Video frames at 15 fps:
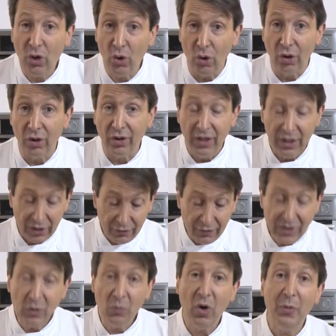hook. The
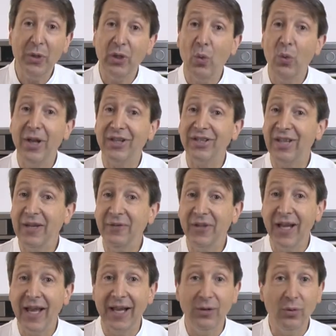reason why we call it a
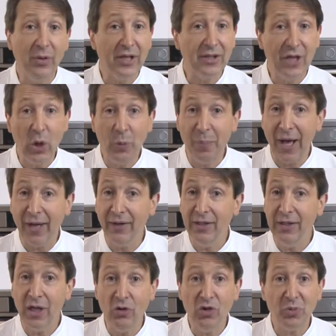safety handle, there's no
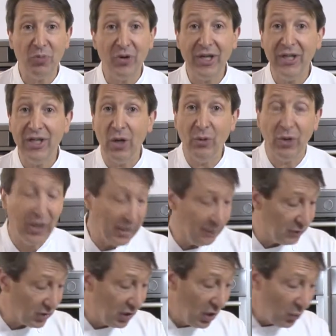button, no spring, no
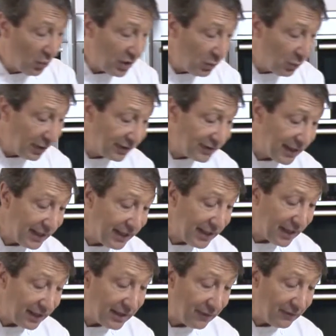clips. When you want to take it
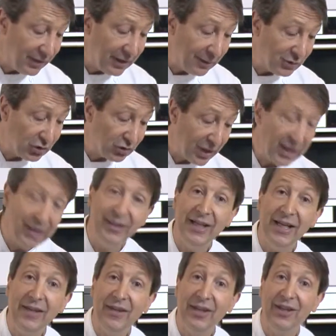out of the oven, come straight
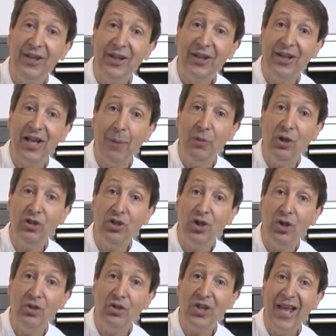underneath it, couple of
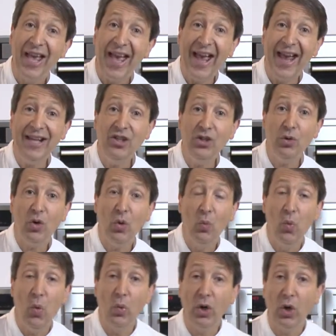turns, and you can
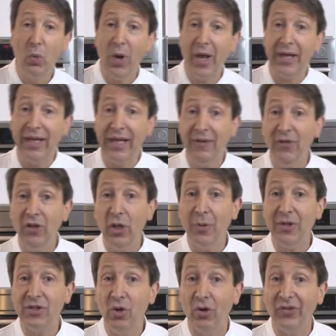walk away, even though
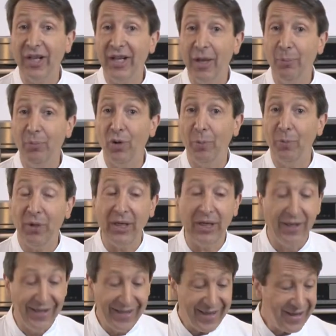it's not done up properly.
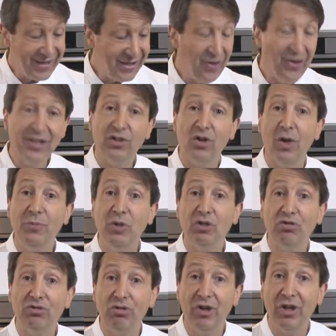At night time, you
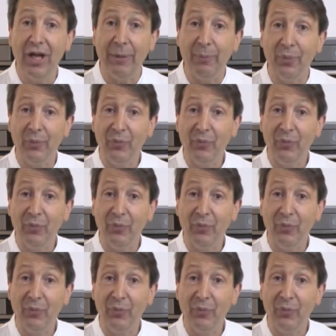screw it up.